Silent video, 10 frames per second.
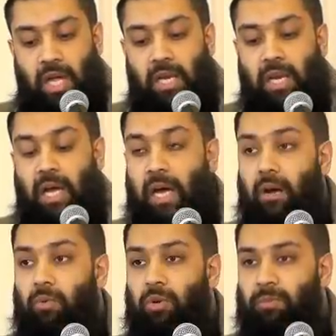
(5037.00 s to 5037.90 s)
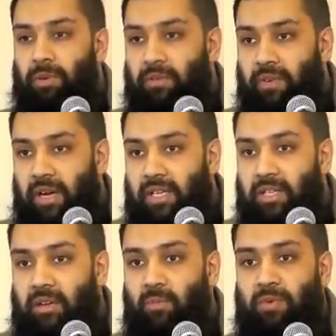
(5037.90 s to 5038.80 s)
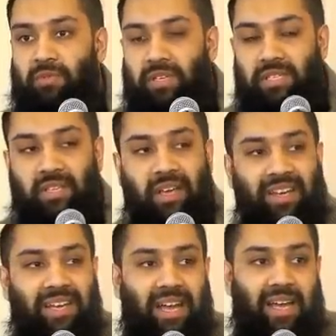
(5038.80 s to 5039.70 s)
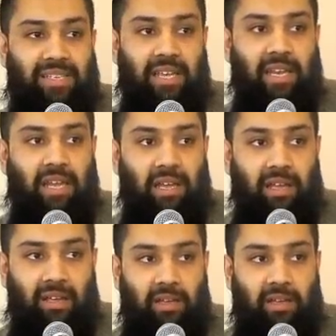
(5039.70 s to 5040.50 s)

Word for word: Allah will provide them with rizqan hasana.